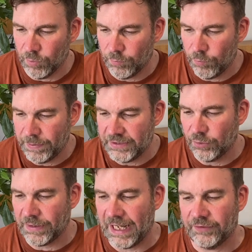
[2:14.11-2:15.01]
What would be
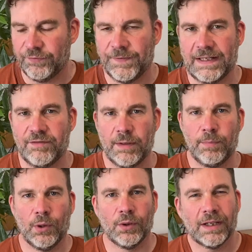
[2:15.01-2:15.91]
your cat's favourite
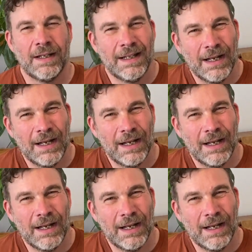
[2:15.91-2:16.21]
book?